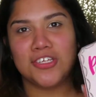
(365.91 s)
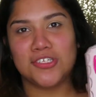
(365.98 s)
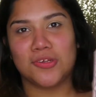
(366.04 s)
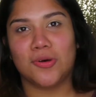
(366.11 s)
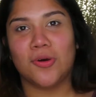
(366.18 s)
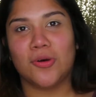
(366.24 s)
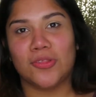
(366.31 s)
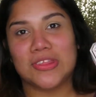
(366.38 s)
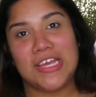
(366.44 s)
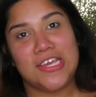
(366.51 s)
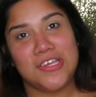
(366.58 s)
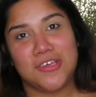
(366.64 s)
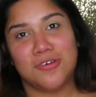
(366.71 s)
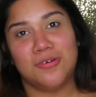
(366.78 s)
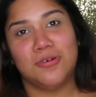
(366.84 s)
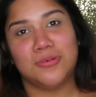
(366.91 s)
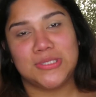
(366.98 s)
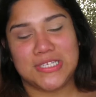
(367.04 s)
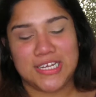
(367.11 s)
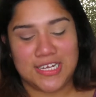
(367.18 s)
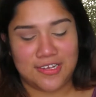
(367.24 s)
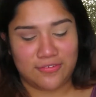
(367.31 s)
So thank you,
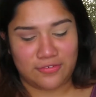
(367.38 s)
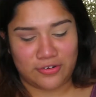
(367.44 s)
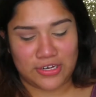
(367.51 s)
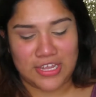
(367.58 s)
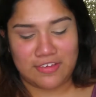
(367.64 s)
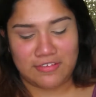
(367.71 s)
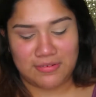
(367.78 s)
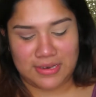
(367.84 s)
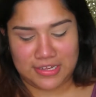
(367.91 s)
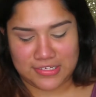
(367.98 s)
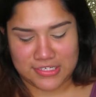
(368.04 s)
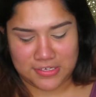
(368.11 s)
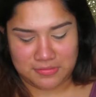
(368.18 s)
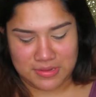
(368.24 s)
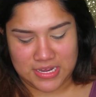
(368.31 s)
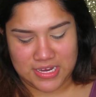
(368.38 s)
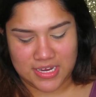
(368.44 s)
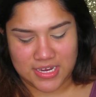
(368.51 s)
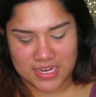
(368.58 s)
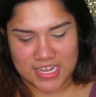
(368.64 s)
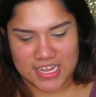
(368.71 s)
Jose, for giving this to me.